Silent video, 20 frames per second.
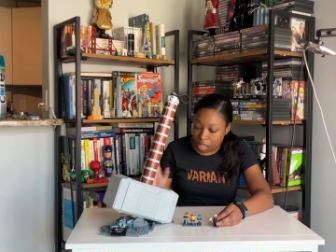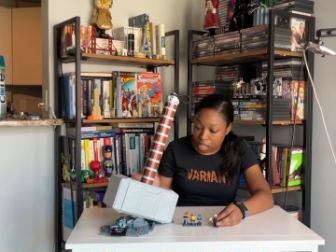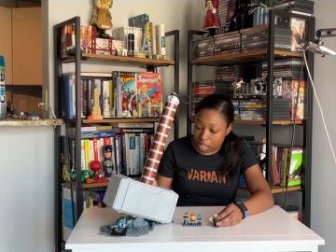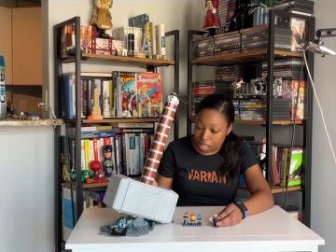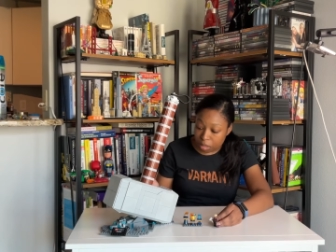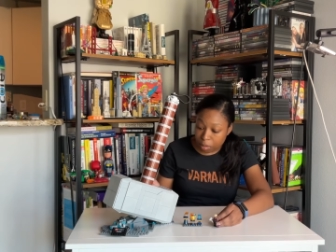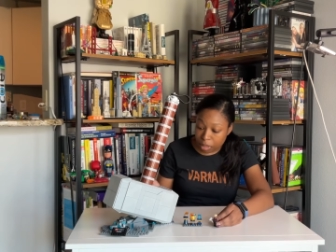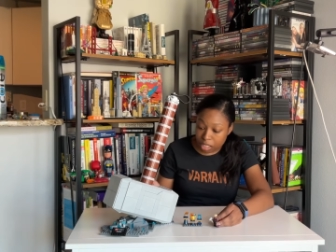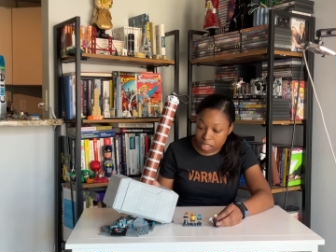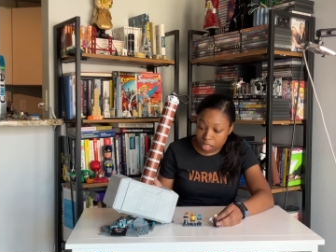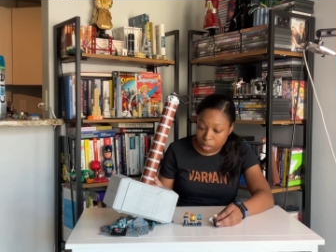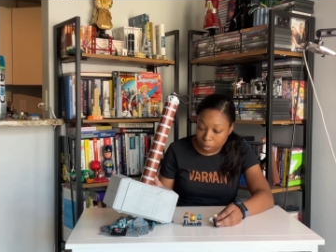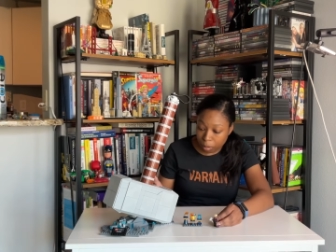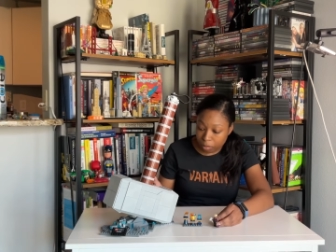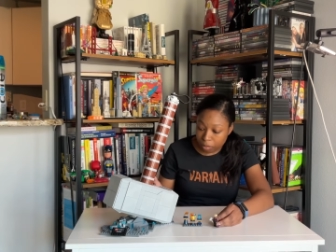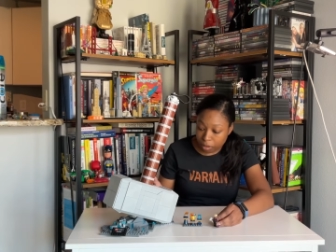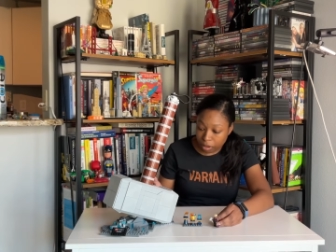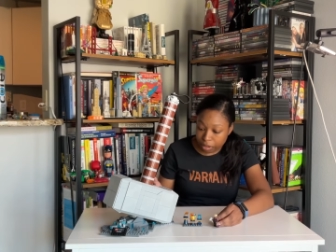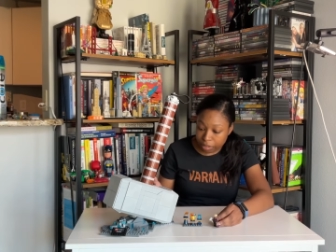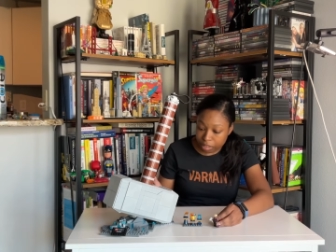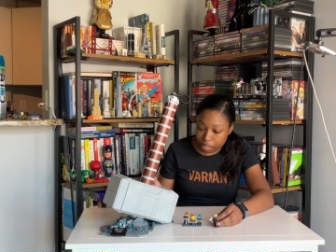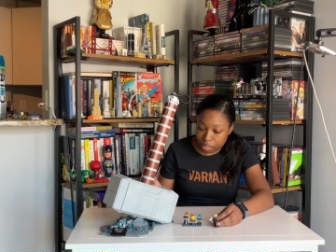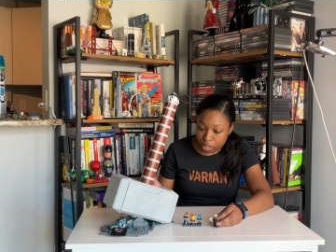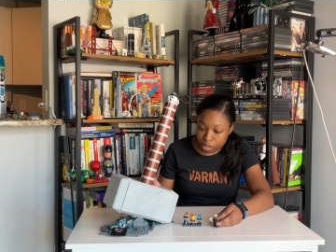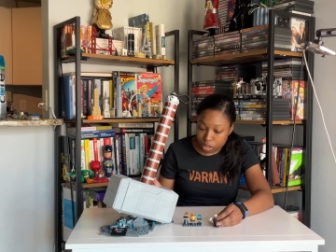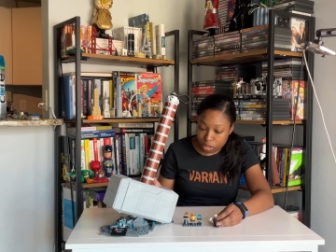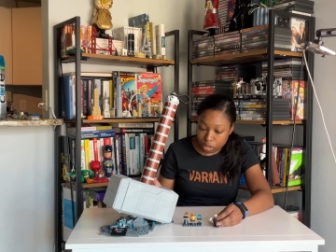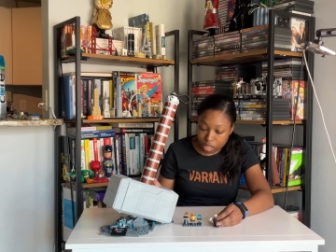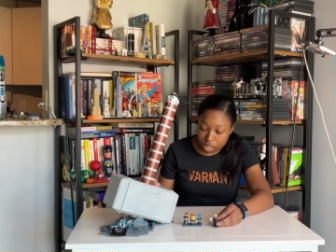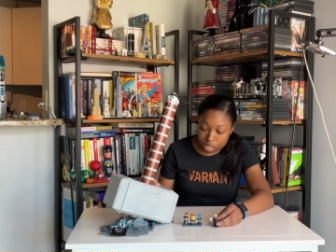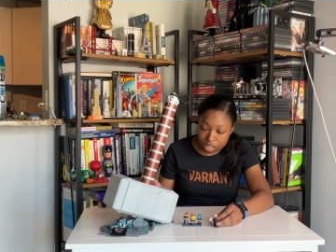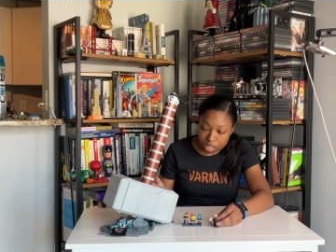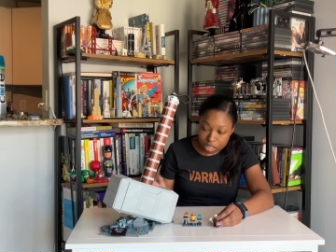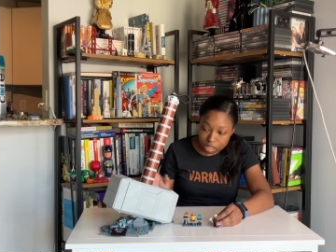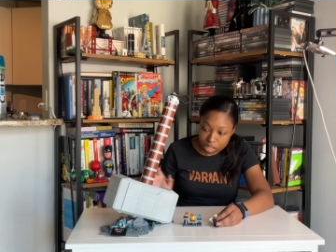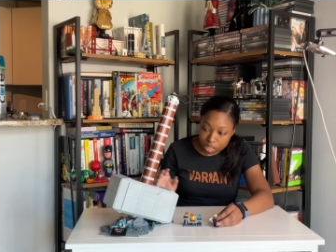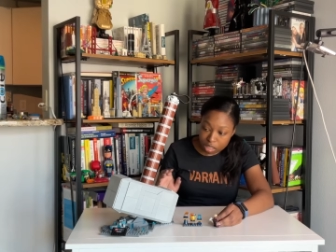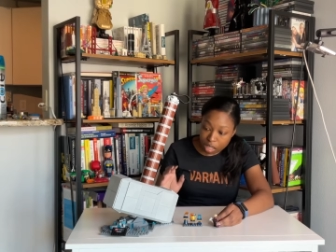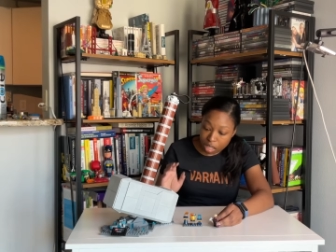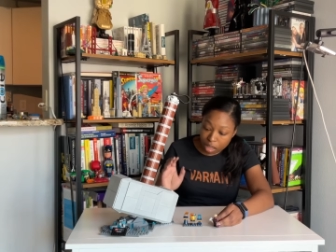to make sure we follow the
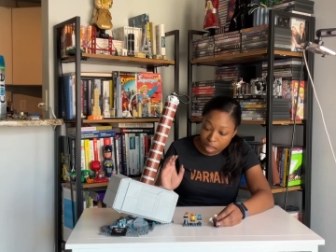instructions.